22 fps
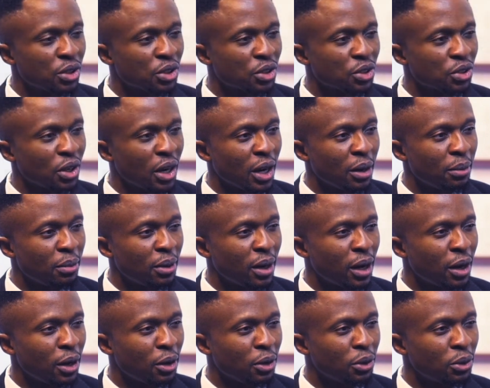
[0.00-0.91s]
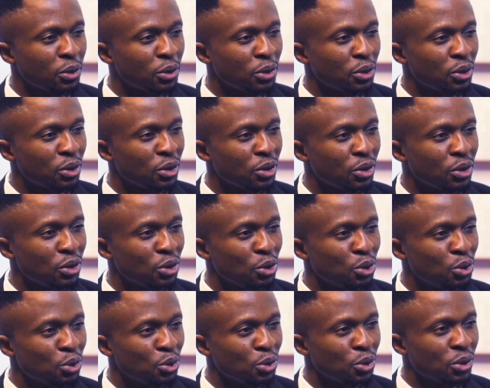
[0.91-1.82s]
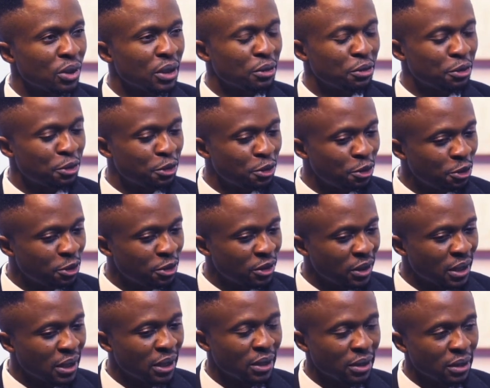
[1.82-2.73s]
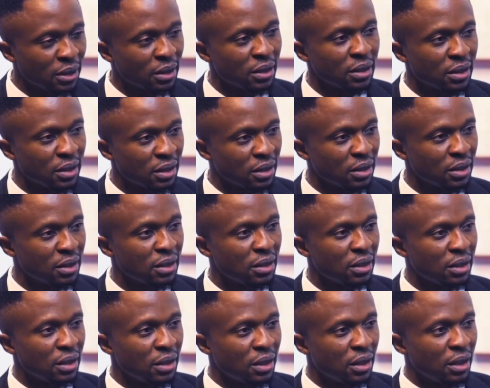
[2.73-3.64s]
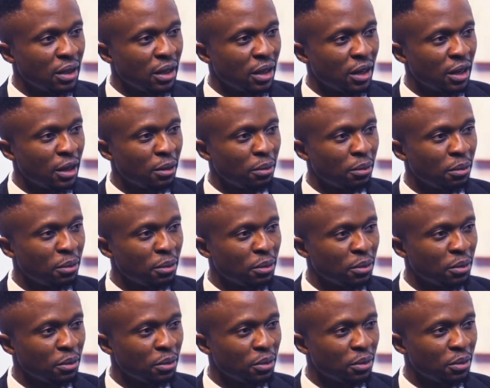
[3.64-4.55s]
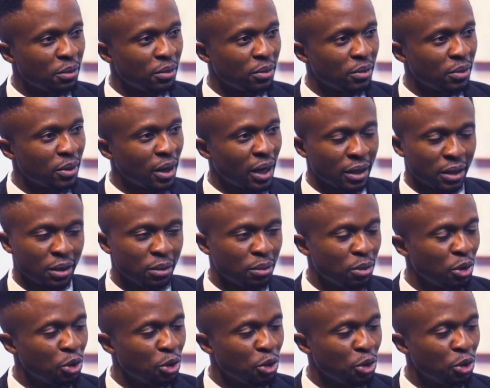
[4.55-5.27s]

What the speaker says: describe how you are feeling at the